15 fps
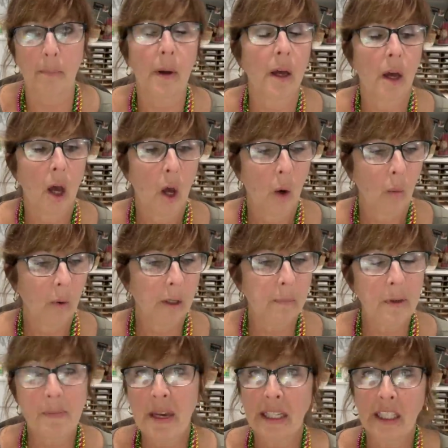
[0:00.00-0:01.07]
up. We're gonna
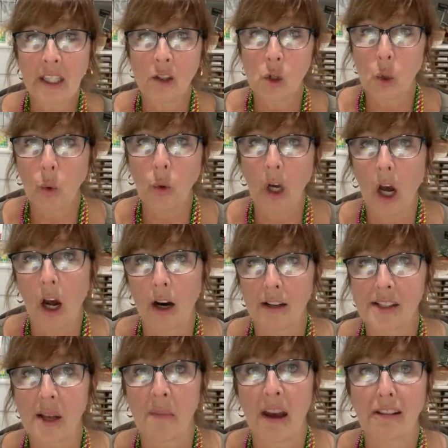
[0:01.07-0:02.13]
be making two
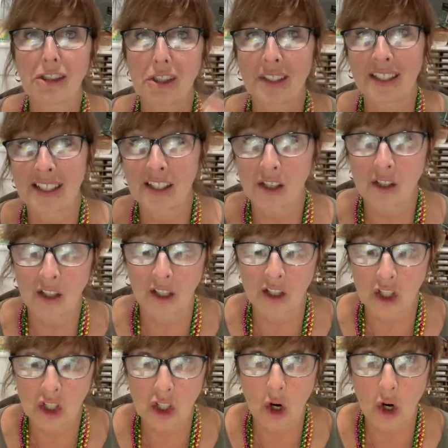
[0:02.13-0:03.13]
cards. I'm actually just gonna